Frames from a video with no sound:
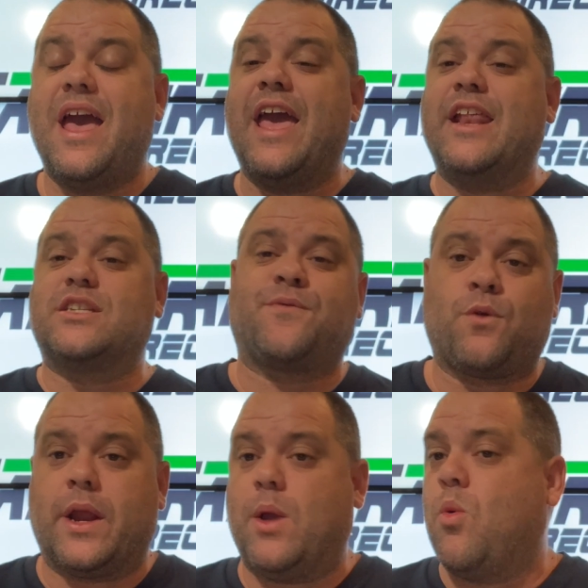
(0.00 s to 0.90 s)
It is
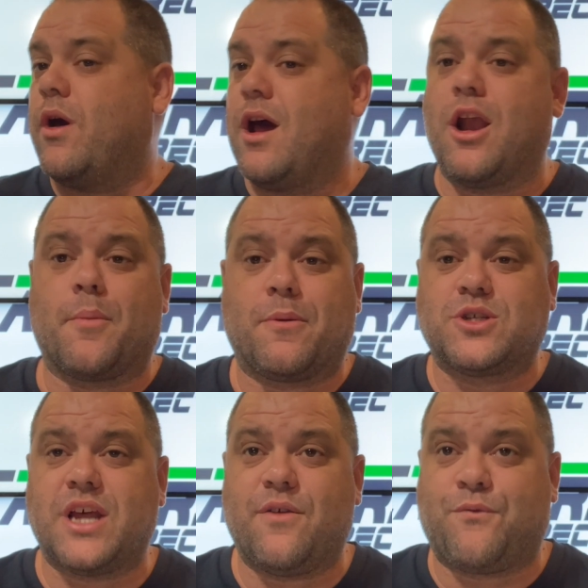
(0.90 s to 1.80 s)
free,
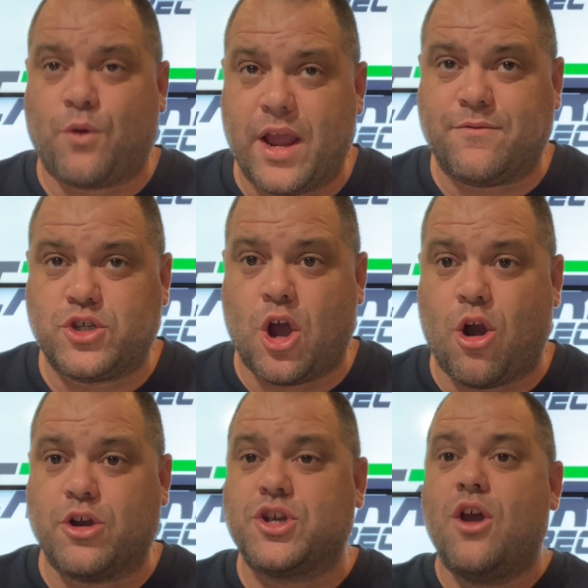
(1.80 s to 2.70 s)
100% free of
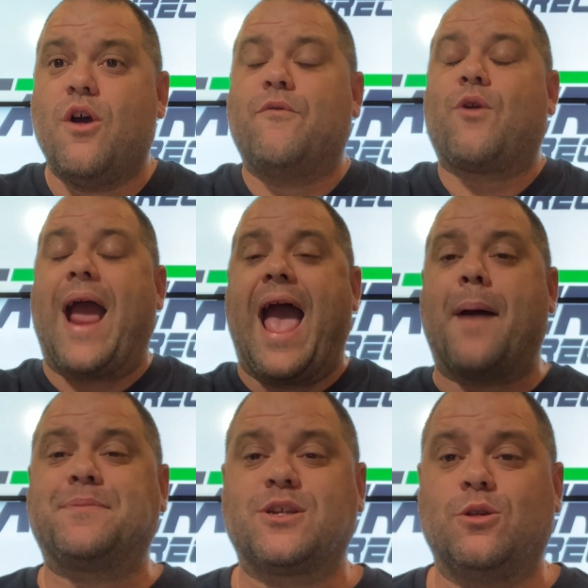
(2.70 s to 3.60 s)
charge for
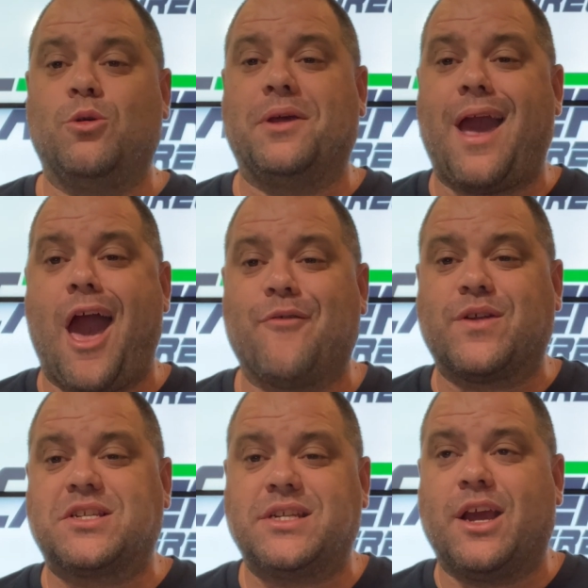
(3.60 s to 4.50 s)
absolutely
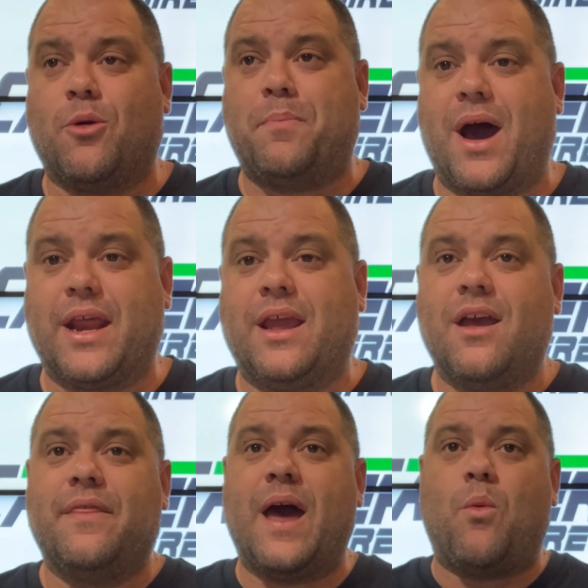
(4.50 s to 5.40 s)
every single buddy
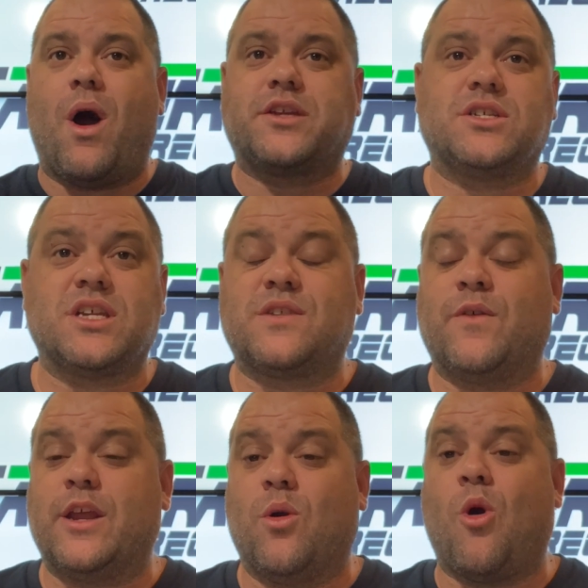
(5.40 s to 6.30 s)
that watches this
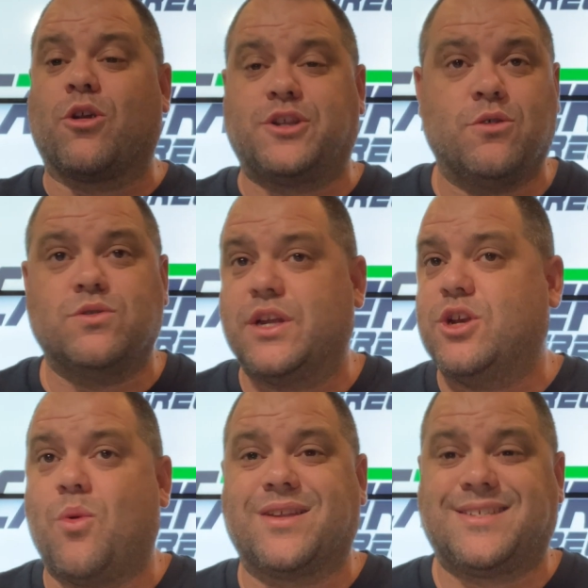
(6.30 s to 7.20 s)
video or tunes
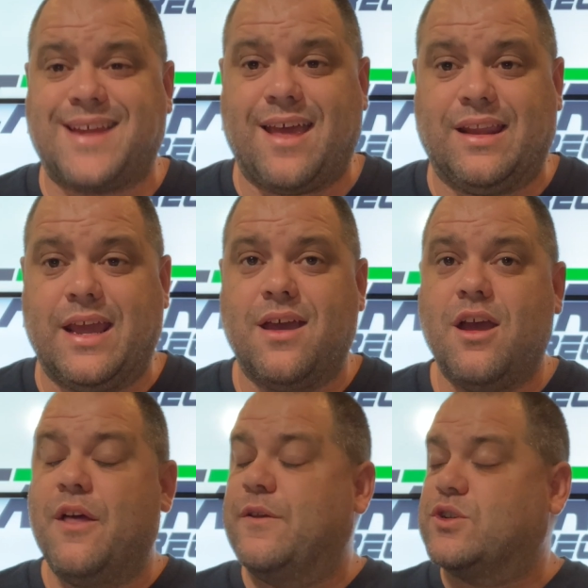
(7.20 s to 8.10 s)
into us daily.
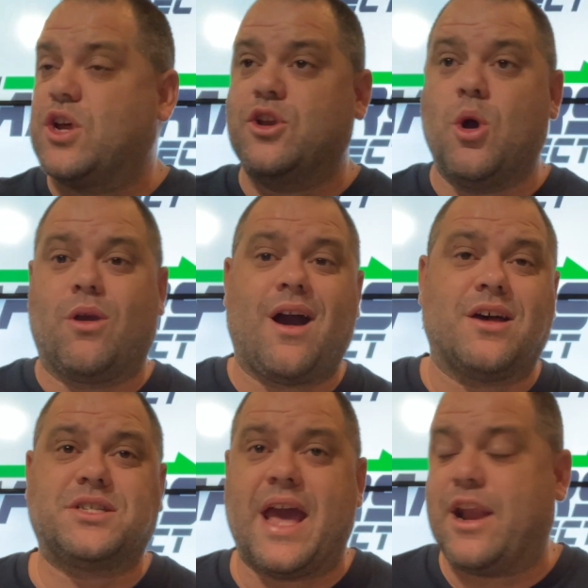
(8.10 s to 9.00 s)
There's no
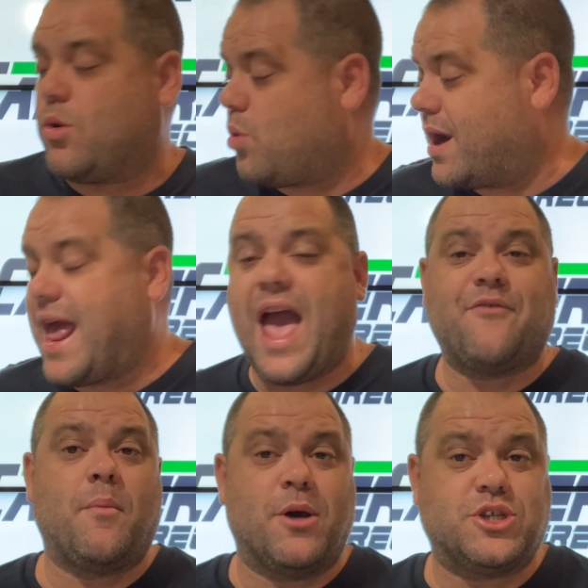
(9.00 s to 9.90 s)
cost to enter. We're going to
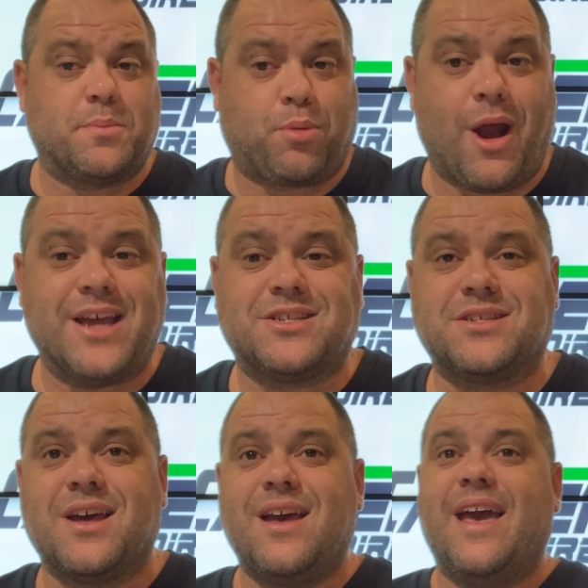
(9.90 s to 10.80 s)
have a bunch of prizes.